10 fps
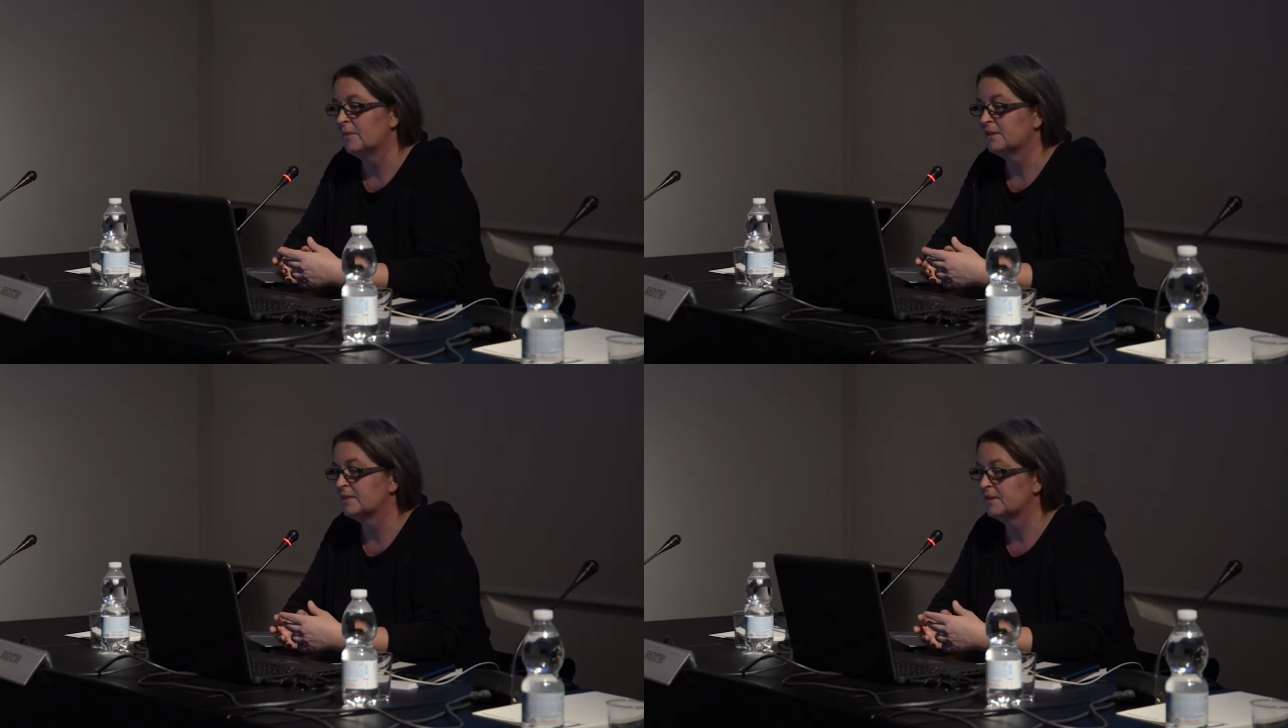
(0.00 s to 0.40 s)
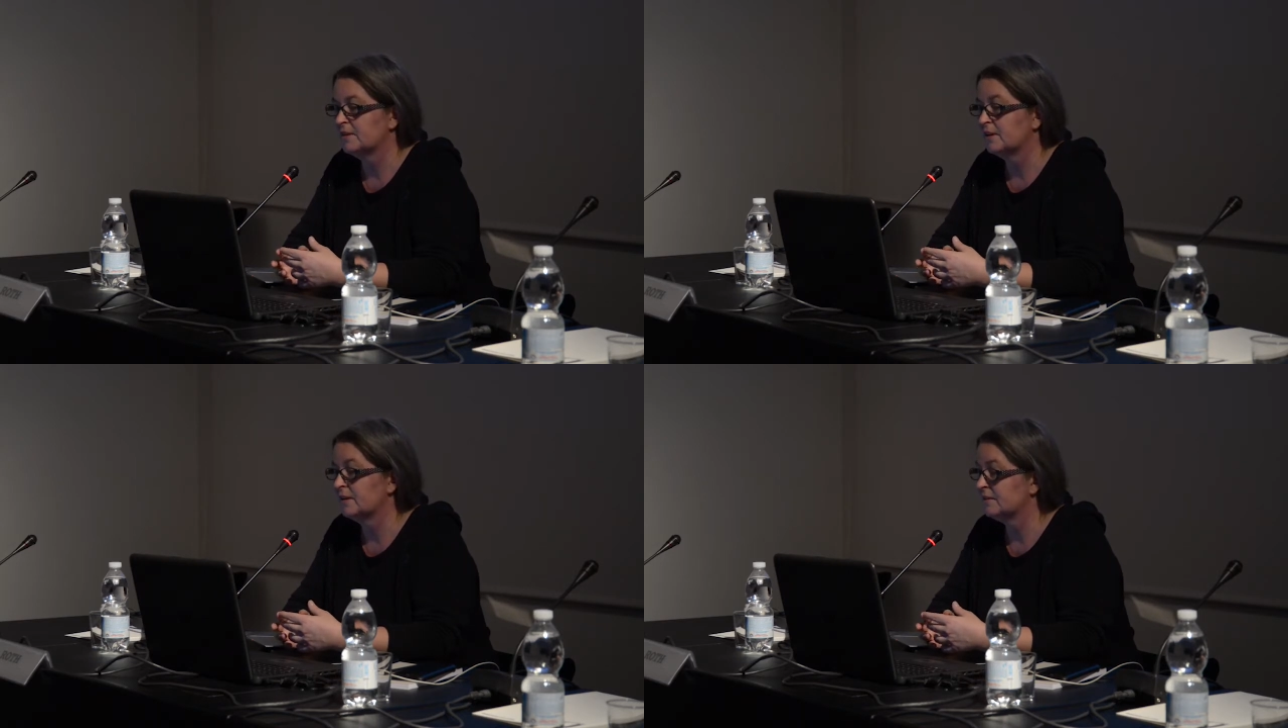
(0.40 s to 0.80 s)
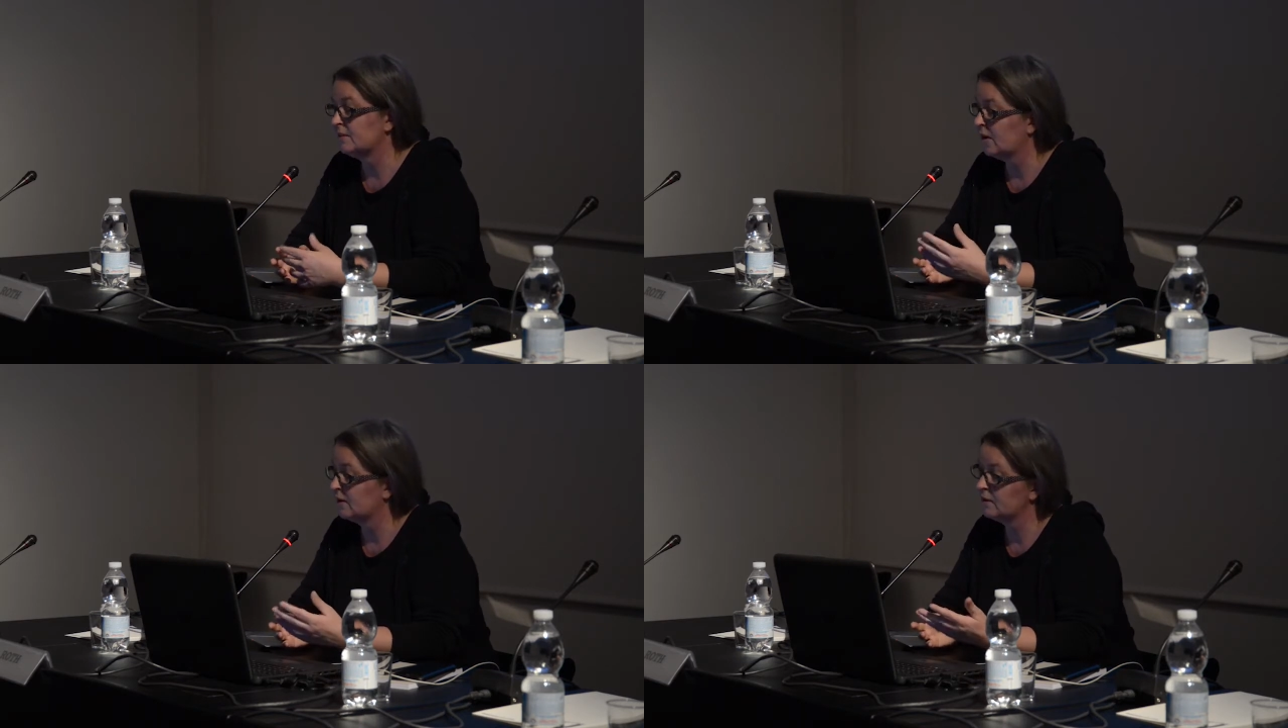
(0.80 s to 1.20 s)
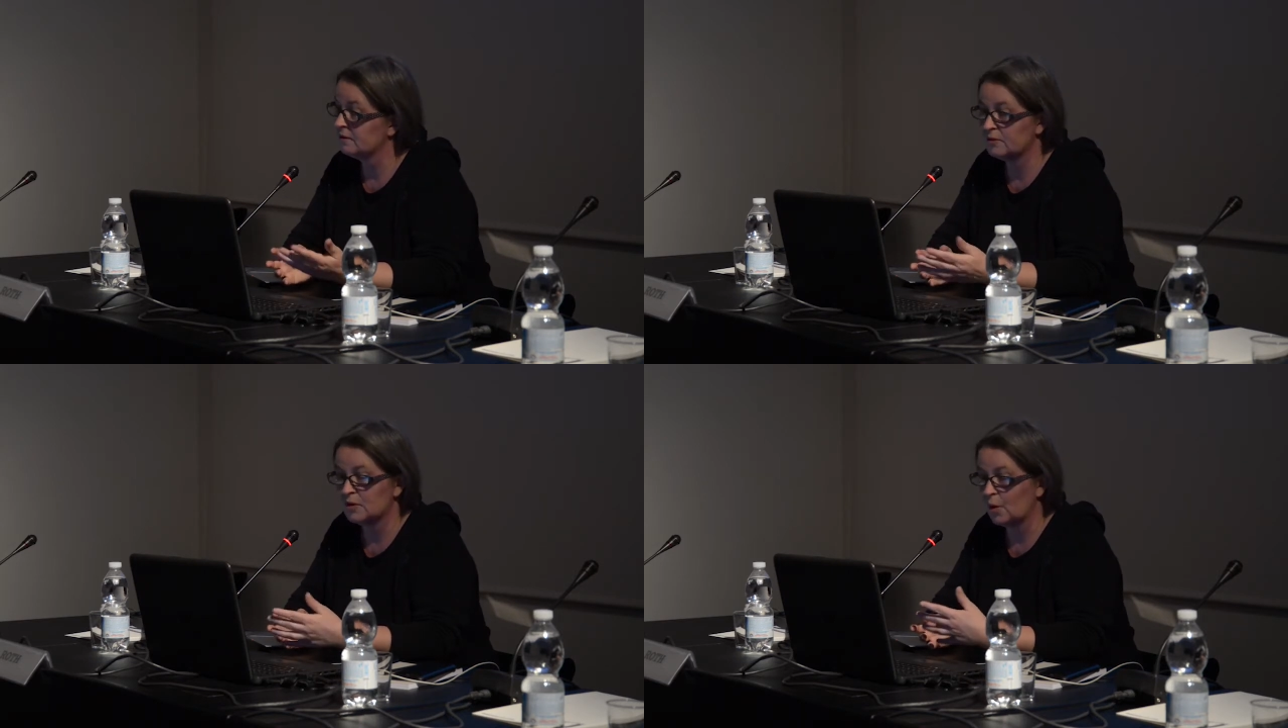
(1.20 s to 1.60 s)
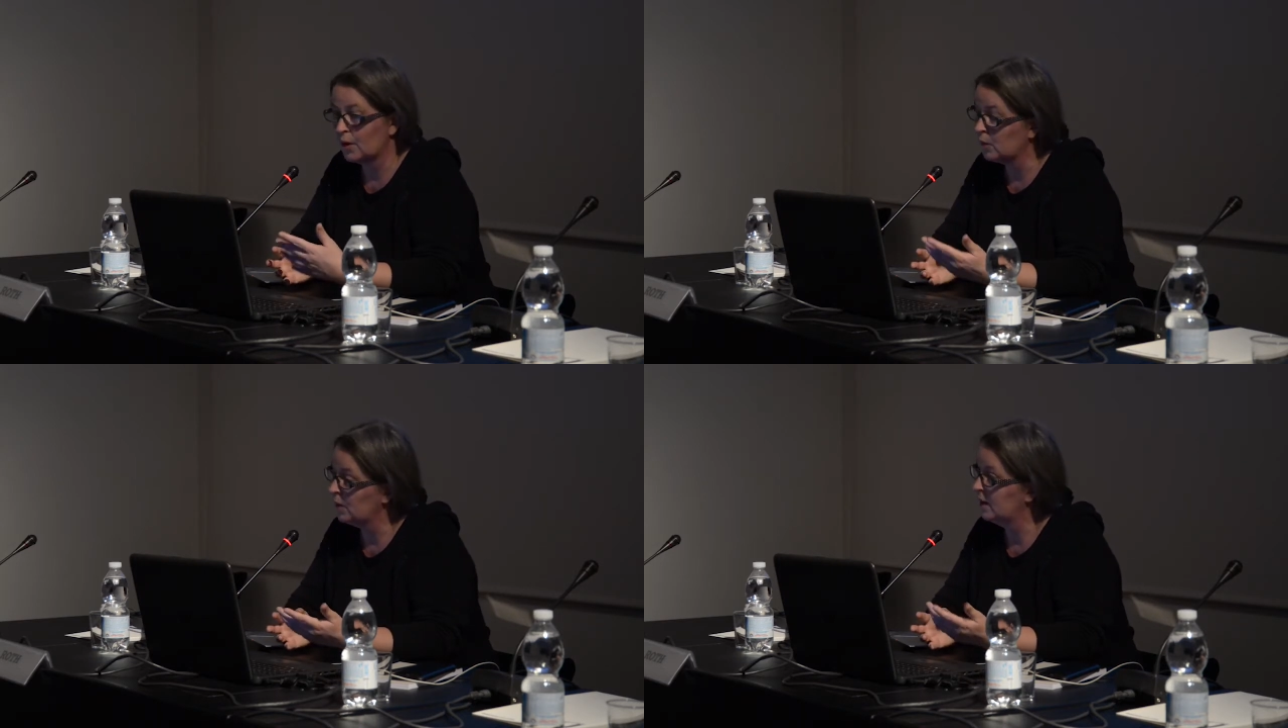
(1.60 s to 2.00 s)
This is not
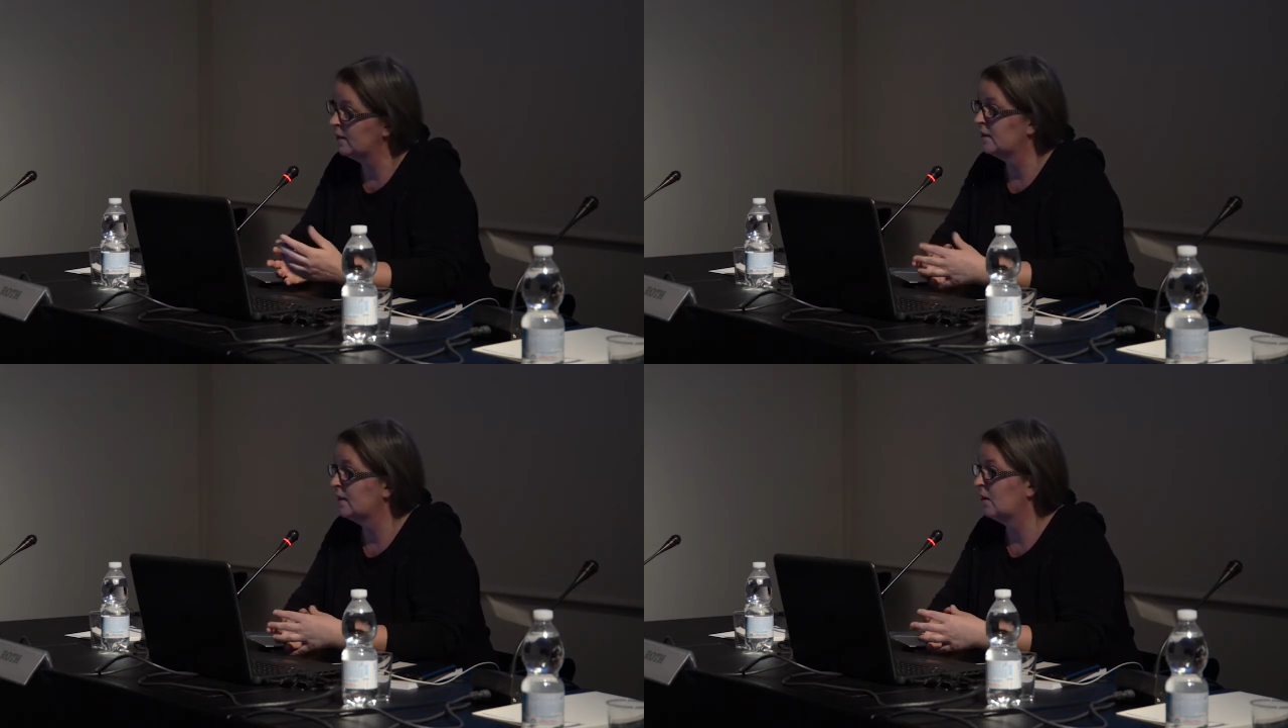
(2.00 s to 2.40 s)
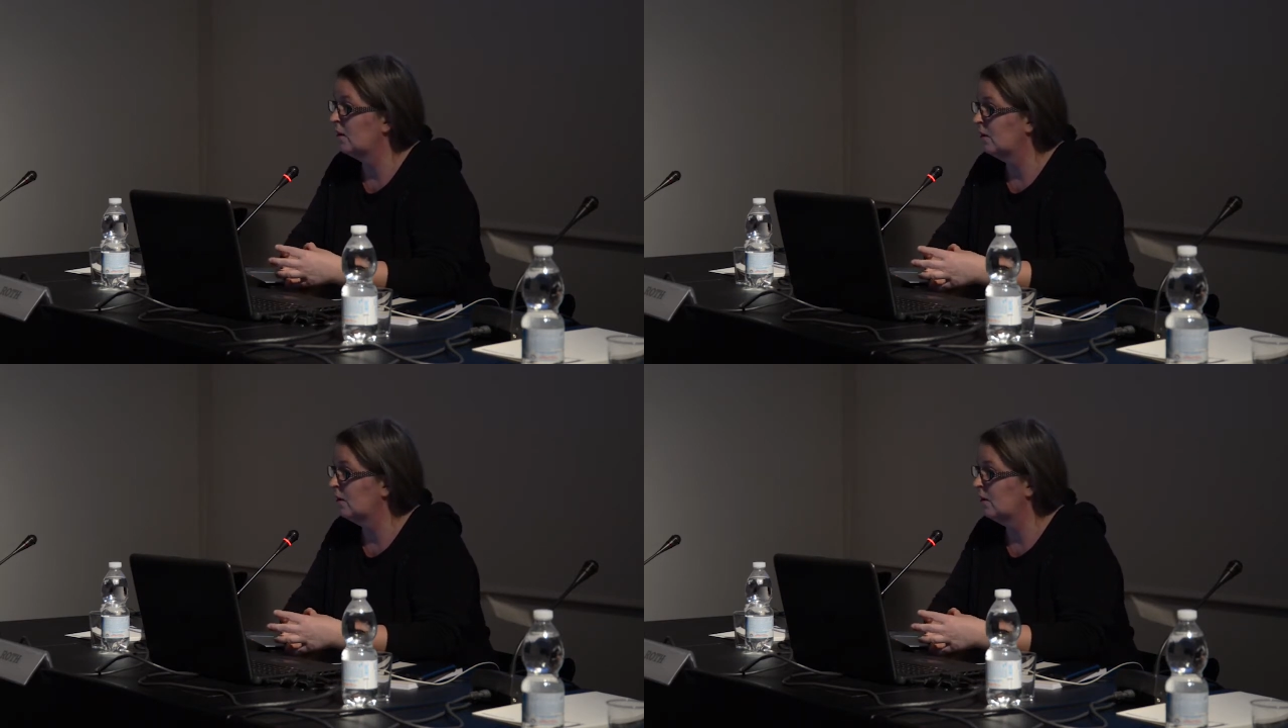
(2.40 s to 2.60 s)
going well